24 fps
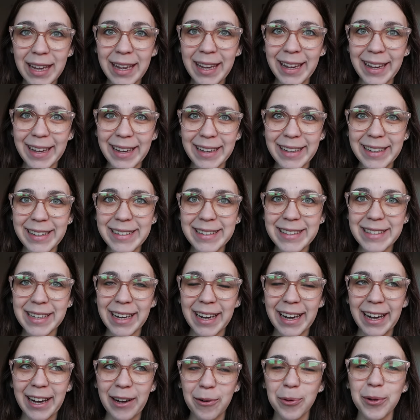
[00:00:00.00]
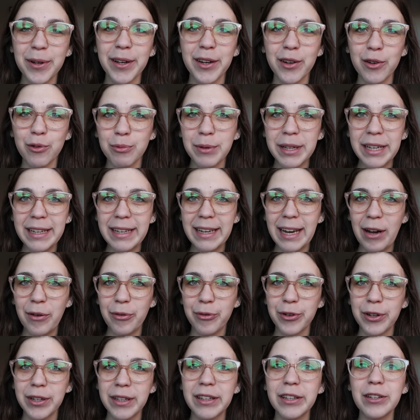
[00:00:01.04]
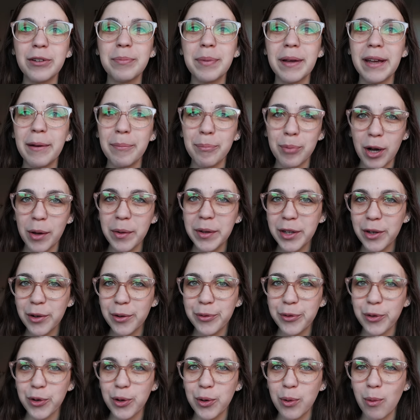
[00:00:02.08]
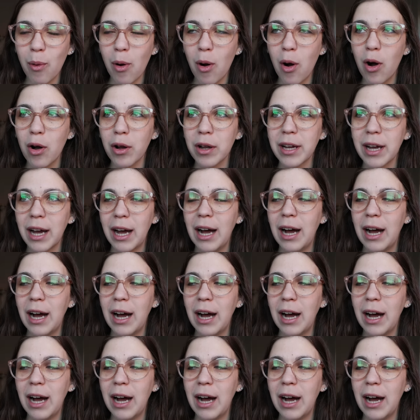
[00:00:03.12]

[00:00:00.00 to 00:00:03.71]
is we're gonna read now for a little bit, probably go for a walk.